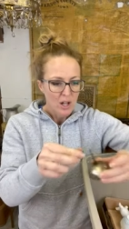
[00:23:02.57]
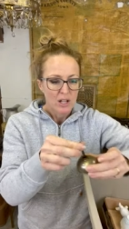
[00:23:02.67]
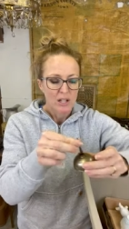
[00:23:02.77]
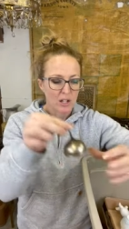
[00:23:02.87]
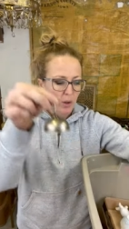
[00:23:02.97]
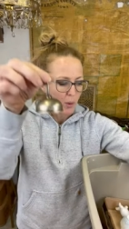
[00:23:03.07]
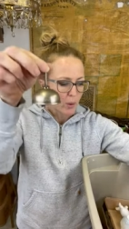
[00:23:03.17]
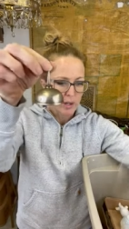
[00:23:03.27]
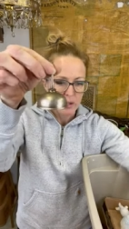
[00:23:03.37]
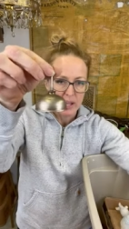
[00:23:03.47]
Little
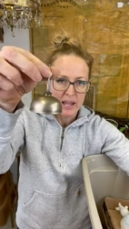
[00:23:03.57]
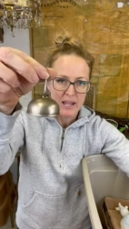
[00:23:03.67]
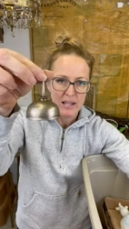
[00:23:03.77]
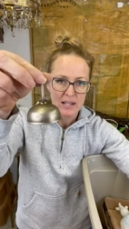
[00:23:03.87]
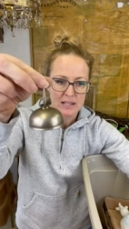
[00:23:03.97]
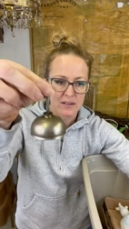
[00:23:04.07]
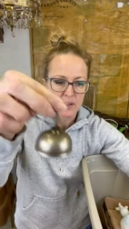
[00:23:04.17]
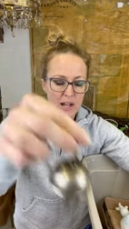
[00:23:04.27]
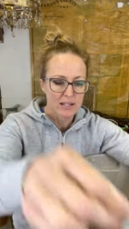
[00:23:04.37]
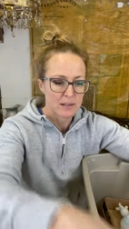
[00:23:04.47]
oil cans, I've
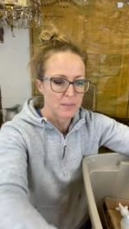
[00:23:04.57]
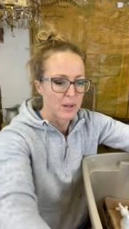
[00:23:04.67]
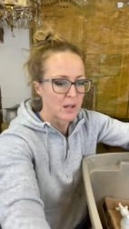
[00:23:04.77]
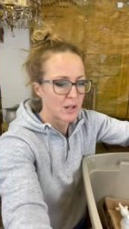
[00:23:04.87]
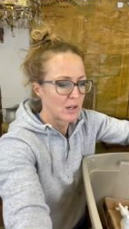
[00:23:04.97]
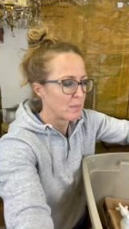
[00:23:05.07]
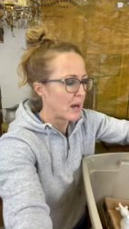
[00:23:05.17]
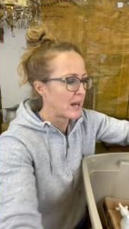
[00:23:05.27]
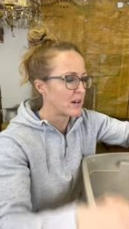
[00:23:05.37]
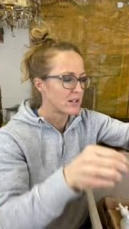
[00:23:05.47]
got some good
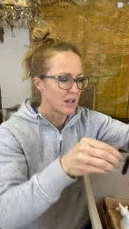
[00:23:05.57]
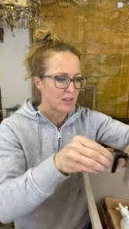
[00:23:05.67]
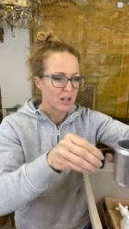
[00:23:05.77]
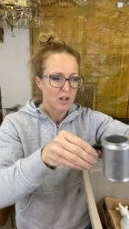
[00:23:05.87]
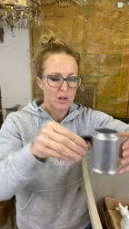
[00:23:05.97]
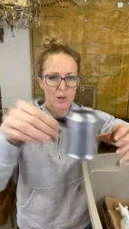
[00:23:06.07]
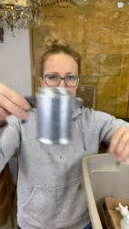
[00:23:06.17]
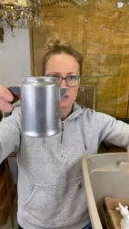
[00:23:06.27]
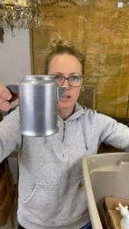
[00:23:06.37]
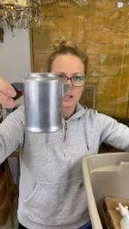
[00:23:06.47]
buyers on
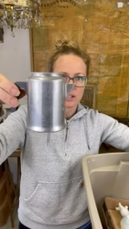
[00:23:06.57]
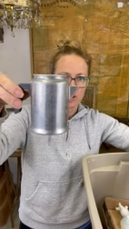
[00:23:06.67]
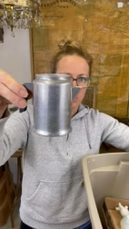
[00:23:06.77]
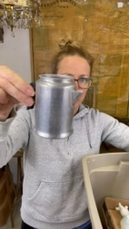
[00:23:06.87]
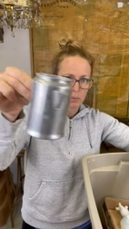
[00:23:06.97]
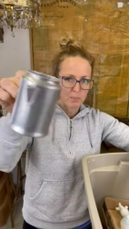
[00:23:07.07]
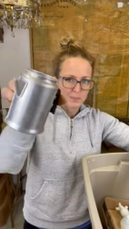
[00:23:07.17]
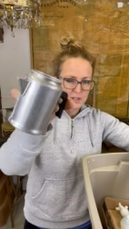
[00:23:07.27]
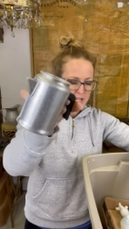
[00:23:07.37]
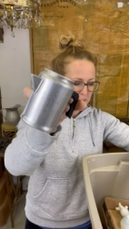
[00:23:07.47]
those. A little
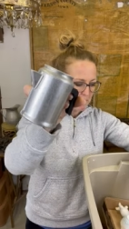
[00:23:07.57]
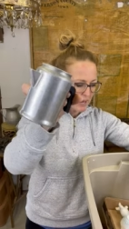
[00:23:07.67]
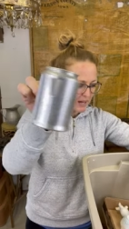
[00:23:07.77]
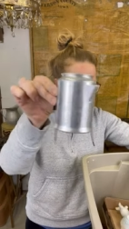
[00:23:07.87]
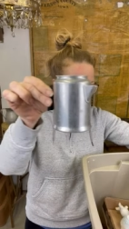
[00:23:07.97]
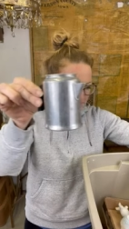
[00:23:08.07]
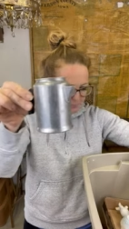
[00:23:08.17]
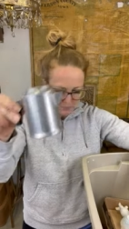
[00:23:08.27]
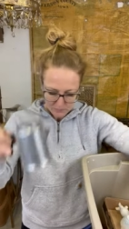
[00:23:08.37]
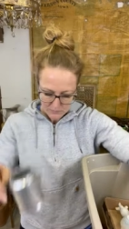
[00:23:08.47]
teapot.
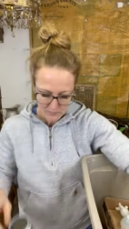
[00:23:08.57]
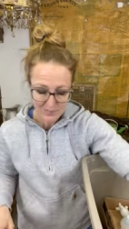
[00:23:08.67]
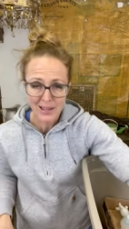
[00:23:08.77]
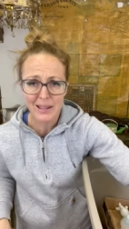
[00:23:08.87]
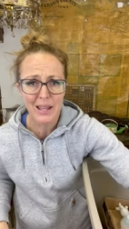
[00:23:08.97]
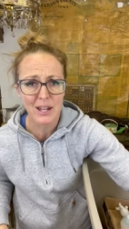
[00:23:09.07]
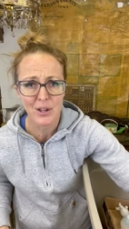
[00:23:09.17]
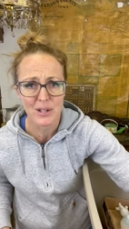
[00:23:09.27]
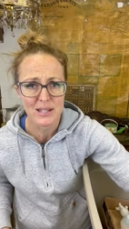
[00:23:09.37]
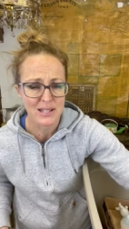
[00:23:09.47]
Again, you
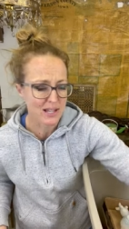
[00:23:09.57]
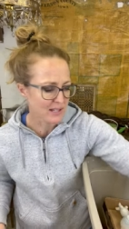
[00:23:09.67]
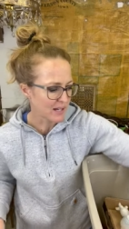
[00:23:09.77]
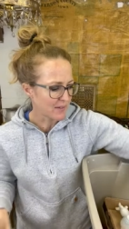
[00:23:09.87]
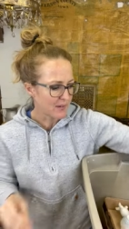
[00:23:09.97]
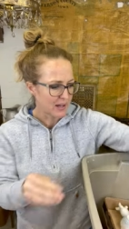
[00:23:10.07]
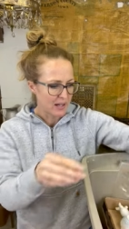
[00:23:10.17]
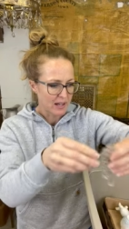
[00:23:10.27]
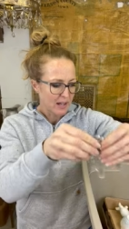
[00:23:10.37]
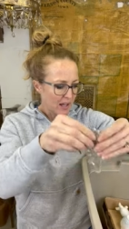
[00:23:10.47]
can stick stuff
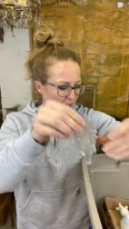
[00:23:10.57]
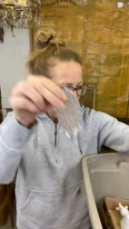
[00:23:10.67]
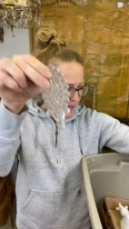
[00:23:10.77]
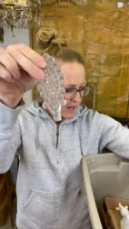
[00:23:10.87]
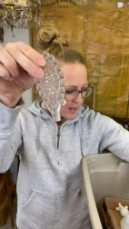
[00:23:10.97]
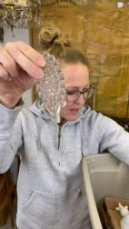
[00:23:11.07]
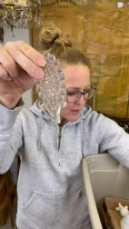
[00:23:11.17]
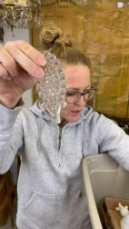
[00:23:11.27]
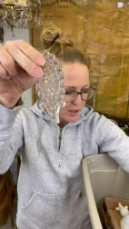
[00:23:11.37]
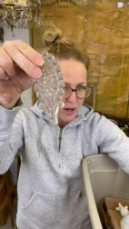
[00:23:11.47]
in.
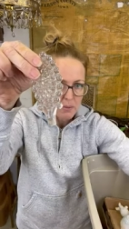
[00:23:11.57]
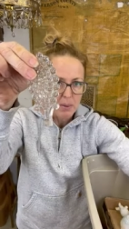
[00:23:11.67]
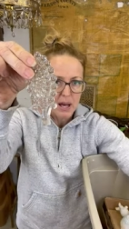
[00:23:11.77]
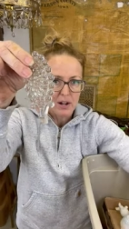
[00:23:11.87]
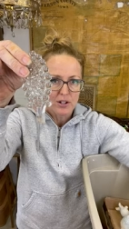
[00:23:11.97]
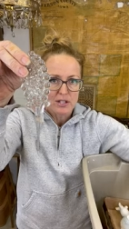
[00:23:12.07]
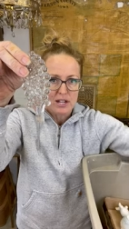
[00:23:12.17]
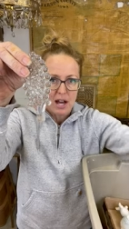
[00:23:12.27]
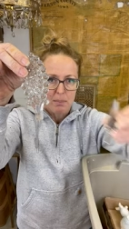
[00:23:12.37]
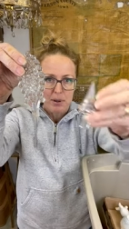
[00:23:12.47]
Another bottle
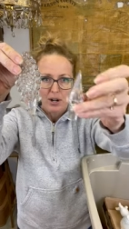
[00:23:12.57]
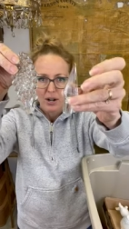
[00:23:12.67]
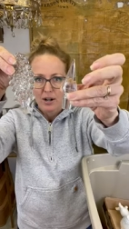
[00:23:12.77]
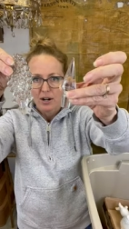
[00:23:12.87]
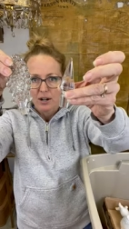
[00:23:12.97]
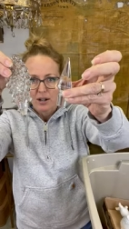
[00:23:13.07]
stopper.